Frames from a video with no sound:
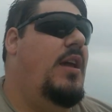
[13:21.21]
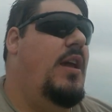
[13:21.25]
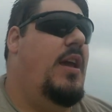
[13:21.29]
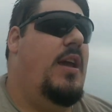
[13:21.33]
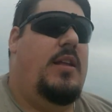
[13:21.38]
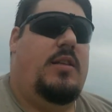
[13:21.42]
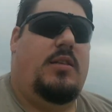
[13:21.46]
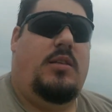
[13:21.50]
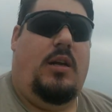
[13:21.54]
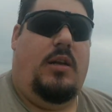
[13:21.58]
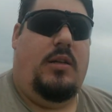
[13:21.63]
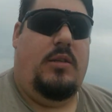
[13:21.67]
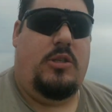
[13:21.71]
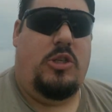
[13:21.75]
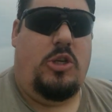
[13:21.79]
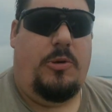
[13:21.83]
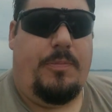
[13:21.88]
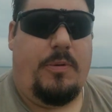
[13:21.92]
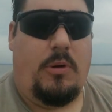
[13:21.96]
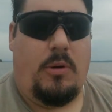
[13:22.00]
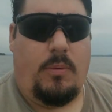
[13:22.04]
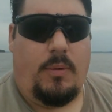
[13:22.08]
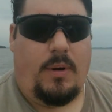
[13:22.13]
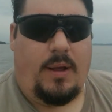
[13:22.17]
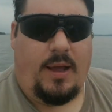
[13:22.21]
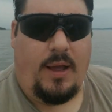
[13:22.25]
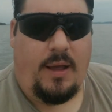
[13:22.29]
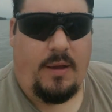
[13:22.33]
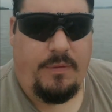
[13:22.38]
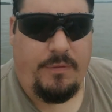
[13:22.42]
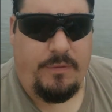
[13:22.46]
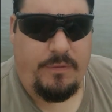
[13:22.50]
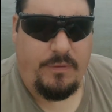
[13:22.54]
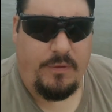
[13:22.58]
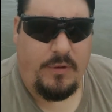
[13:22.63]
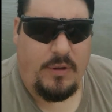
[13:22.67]
It's not super
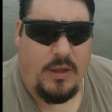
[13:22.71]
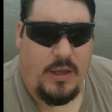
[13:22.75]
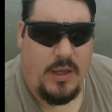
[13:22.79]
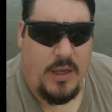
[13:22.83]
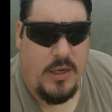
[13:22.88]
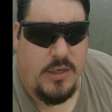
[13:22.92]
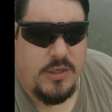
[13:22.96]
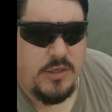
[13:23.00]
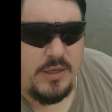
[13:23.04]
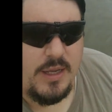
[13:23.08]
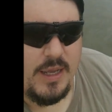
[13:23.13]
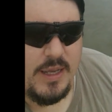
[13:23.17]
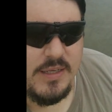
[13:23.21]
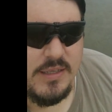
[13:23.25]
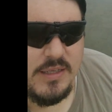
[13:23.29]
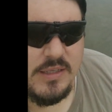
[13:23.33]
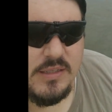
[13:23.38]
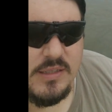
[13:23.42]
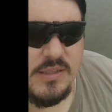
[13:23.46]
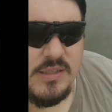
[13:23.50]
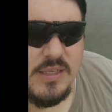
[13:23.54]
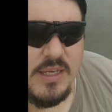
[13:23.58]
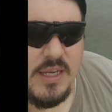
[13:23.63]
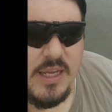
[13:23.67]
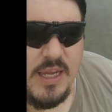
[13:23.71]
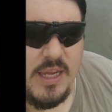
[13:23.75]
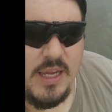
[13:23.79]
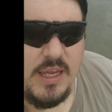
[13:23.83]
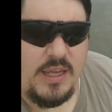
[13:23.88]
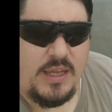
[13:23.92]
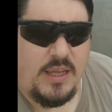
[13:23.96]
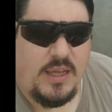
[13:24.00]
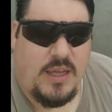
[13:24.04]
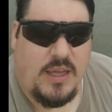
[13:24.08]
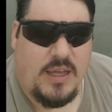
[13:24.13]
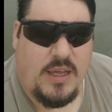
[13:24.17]
rough, as you guys can
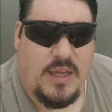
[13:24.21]
see.